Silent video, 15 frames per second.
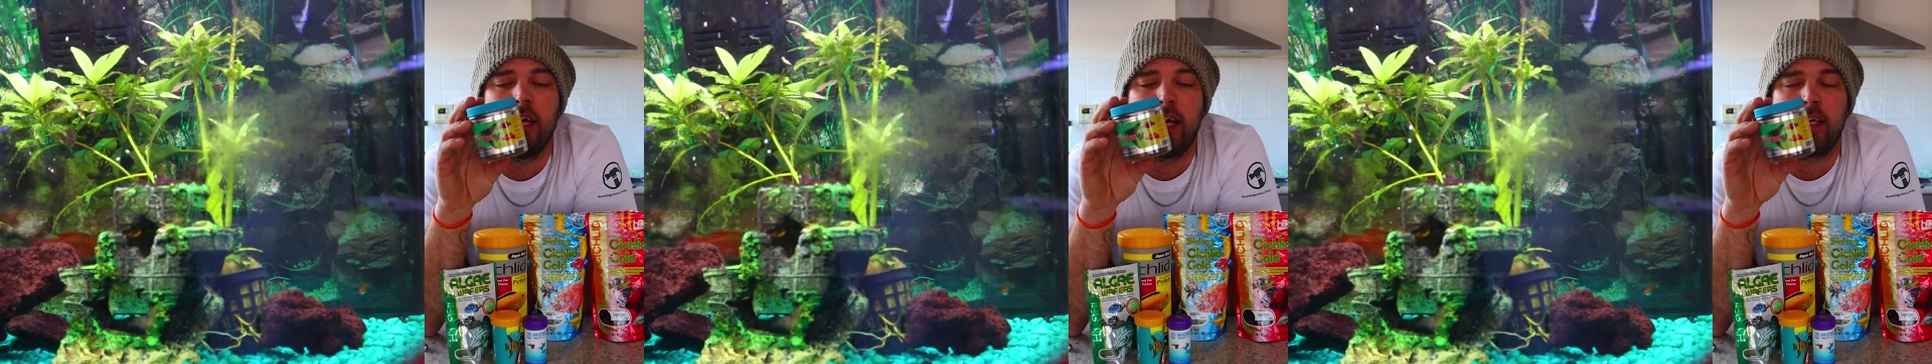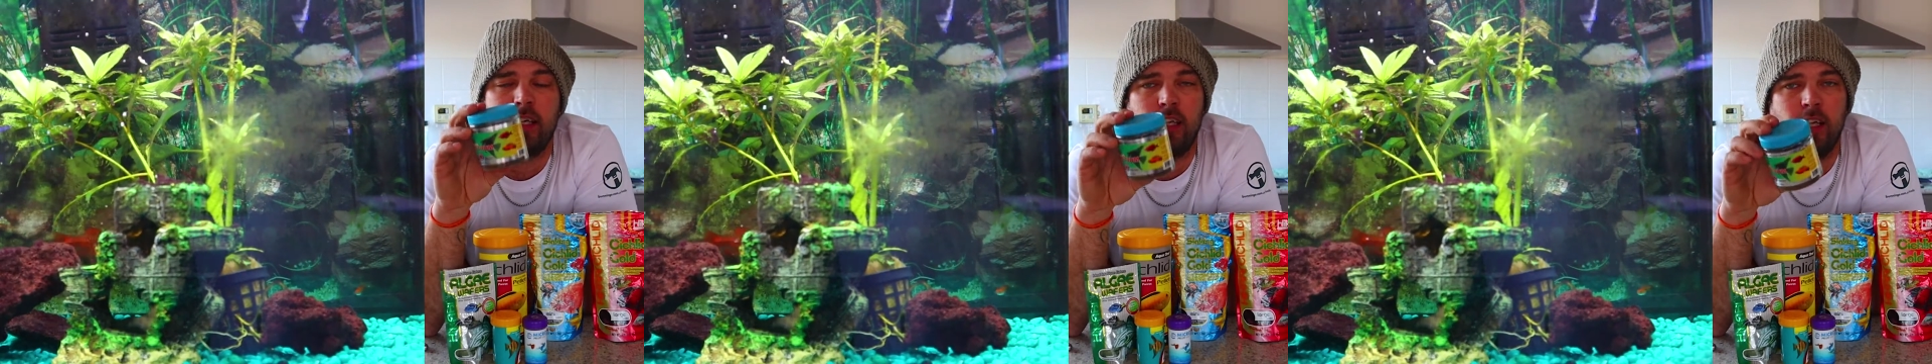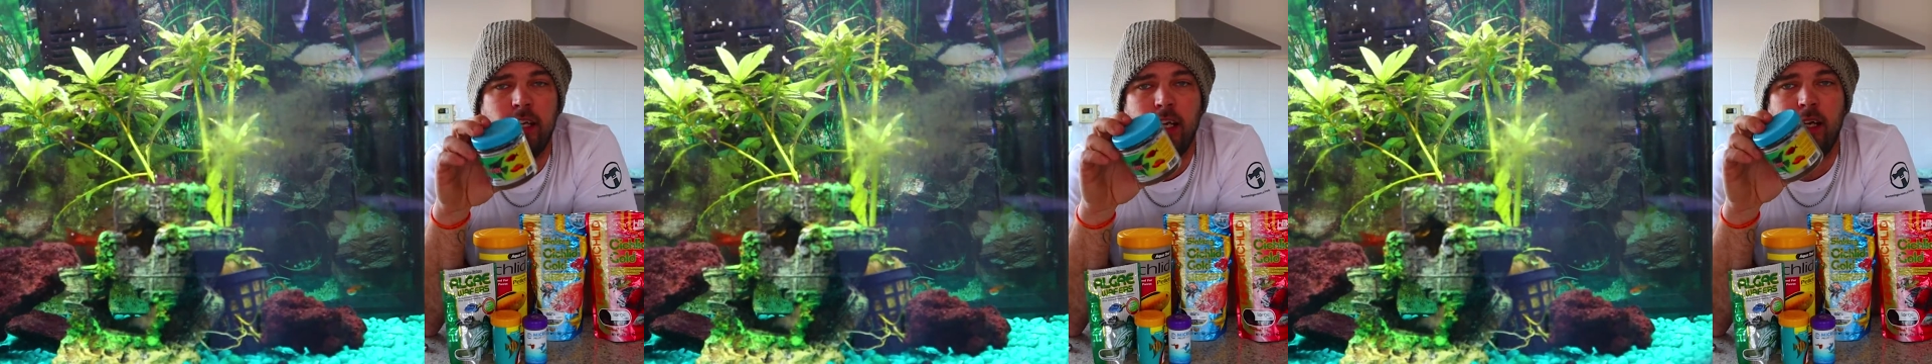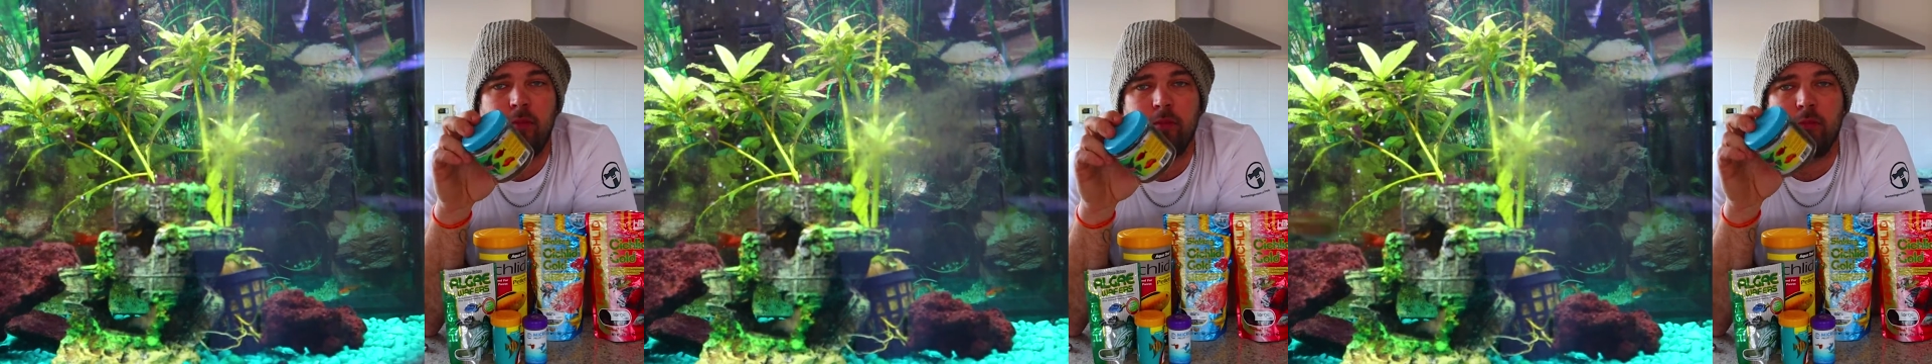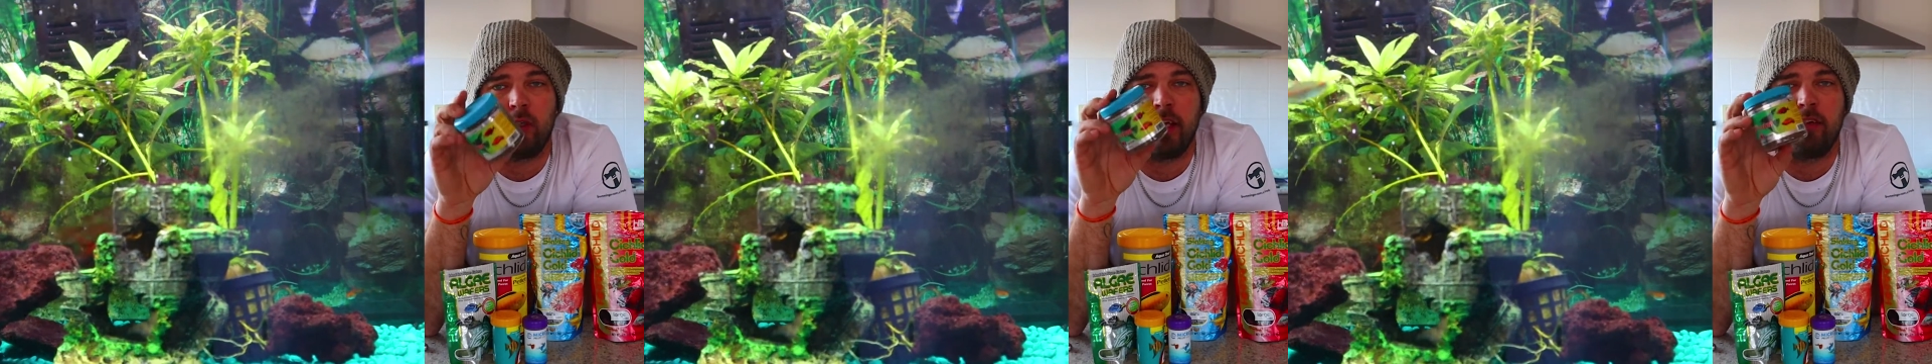and clean
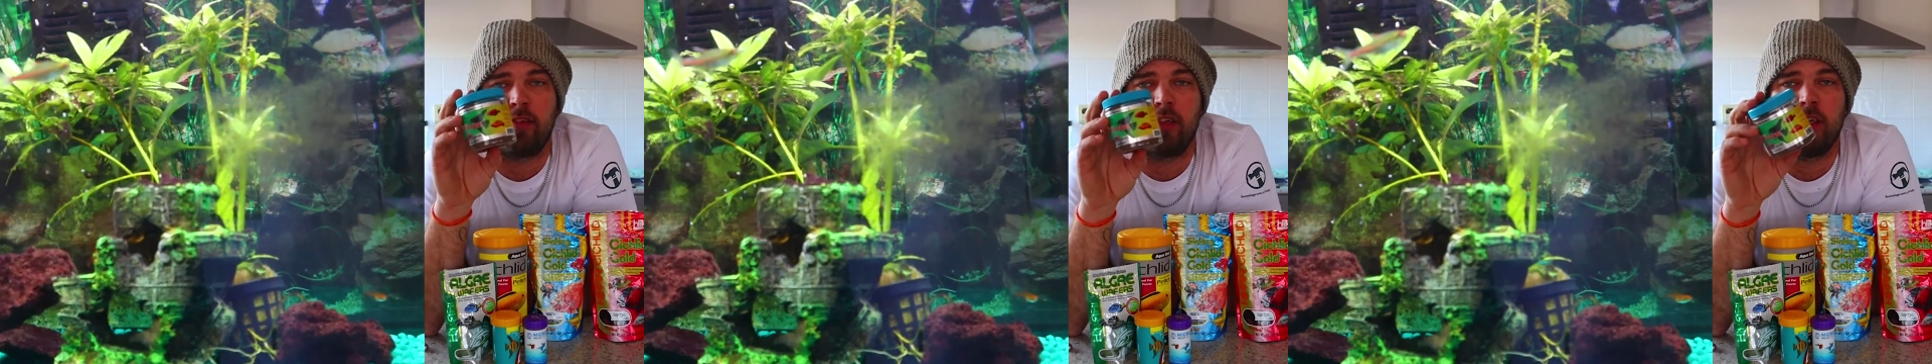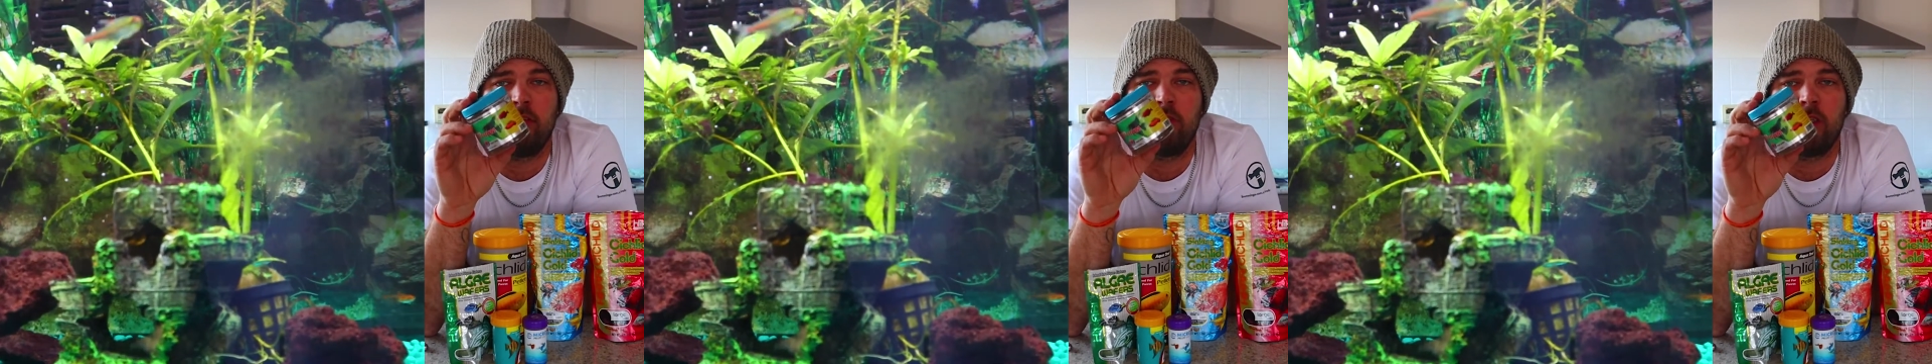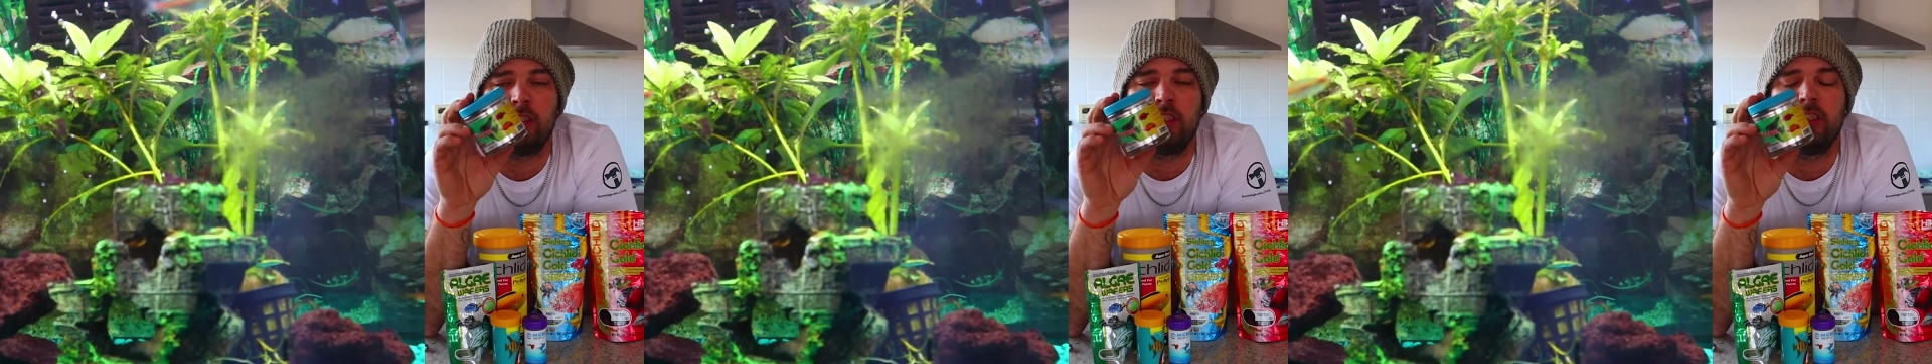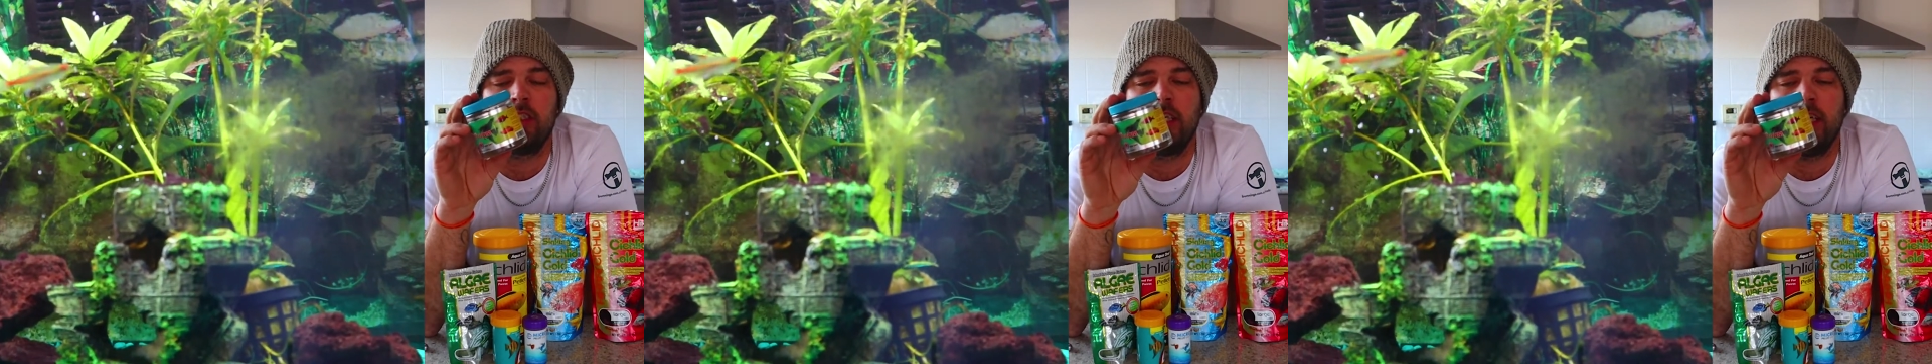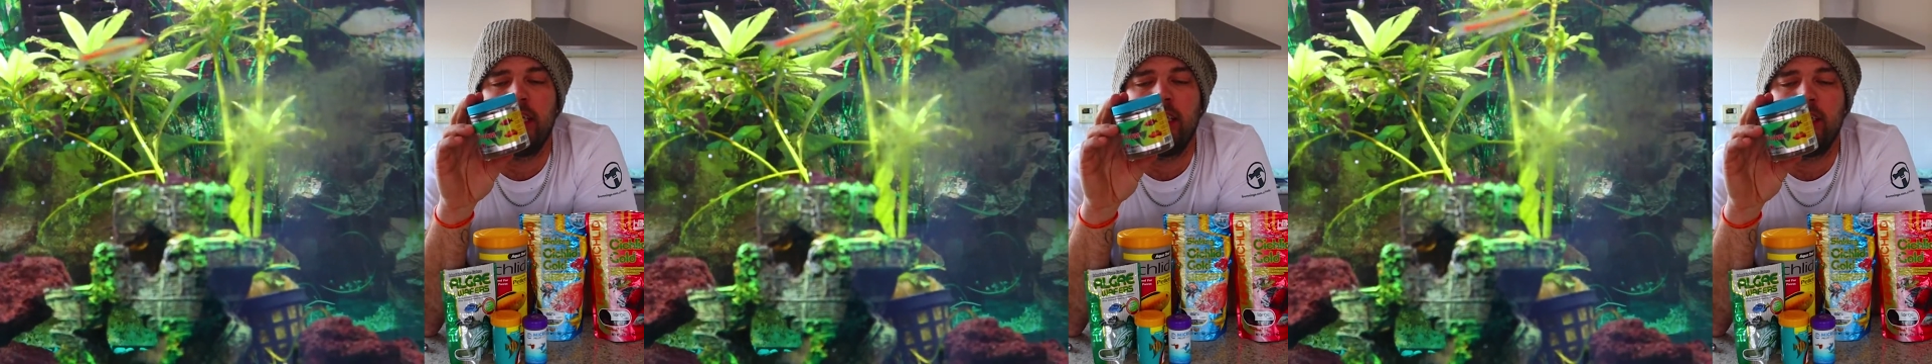up whatever it
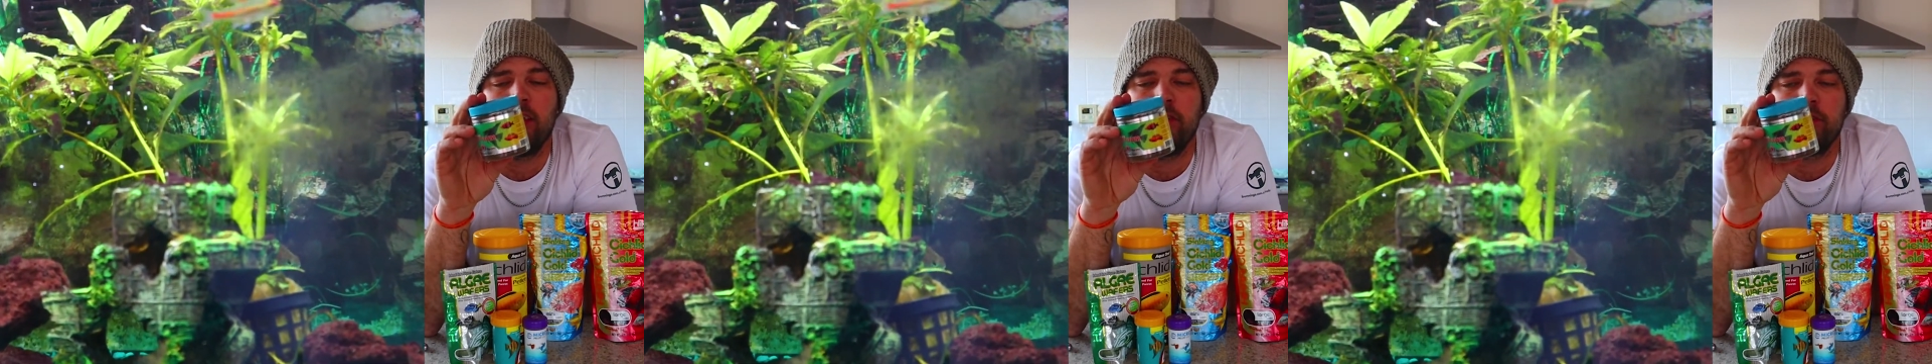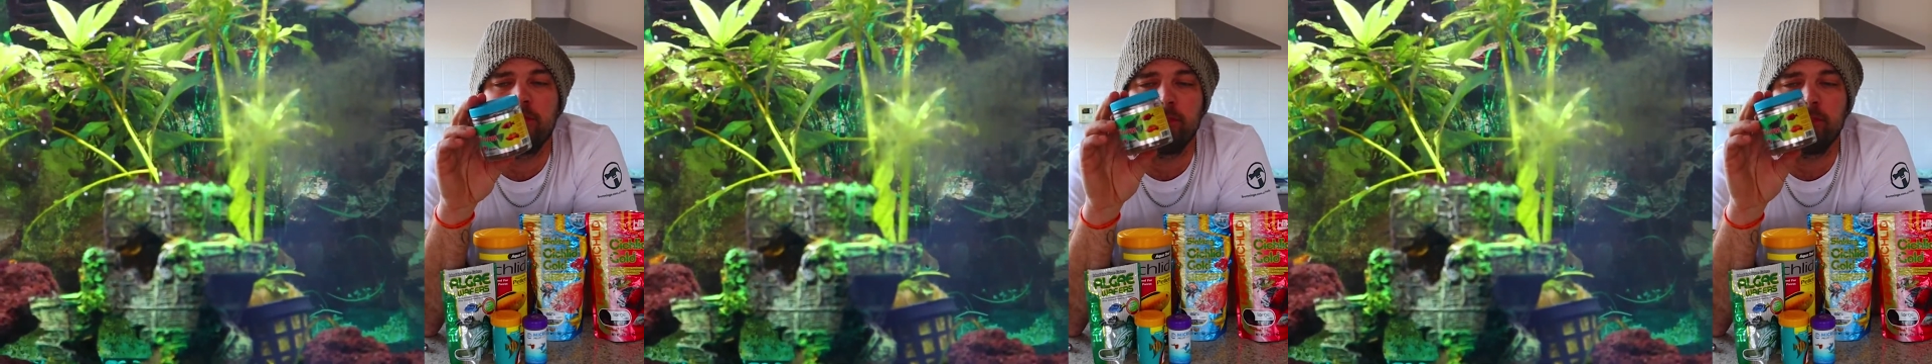wasn't eaten.